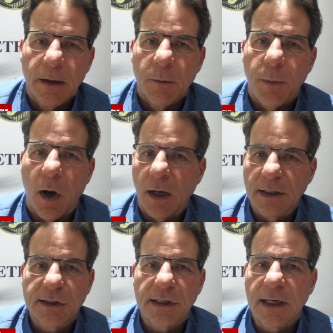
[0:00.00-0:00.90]

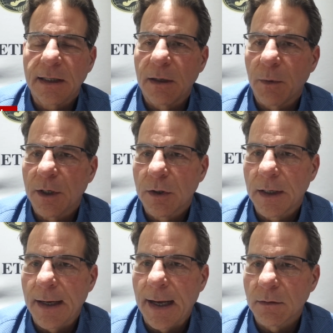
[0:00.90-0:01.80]
Policy that we heard
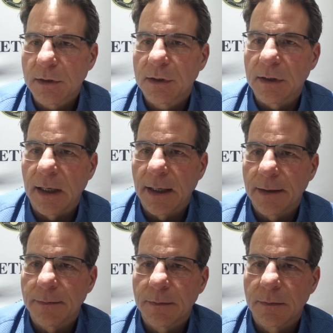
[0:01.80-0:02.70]
announced
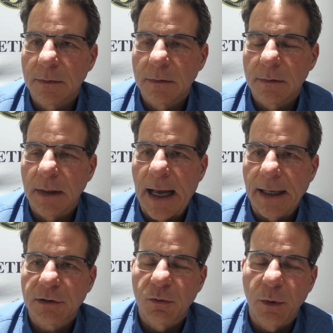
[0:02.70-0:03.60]

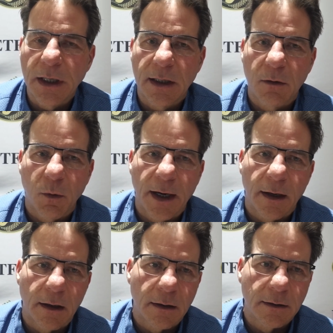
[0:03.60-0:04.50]
last week,
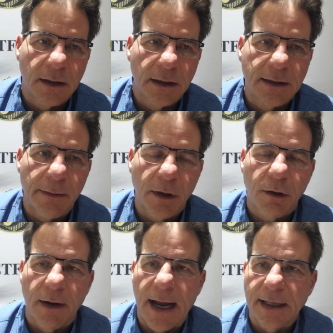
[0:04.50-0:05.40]
where the
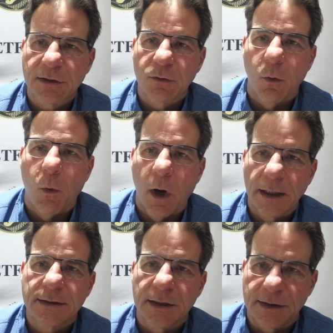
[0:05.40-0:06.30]
Democrats
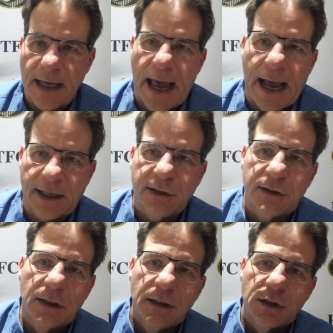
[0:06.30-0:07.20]
want to
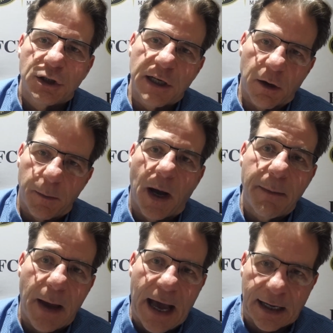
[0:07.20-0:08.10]
tax share
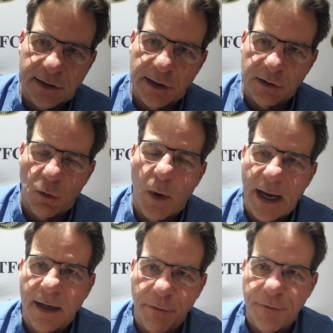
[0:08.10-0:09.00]
buybacks as a
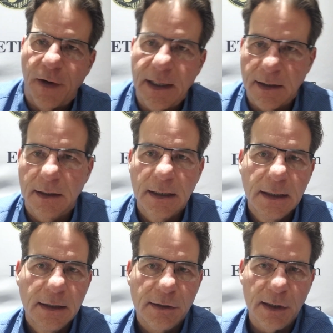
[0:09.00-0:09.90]
way to fund
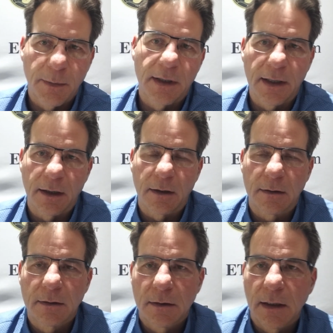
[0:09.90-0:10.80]
some of their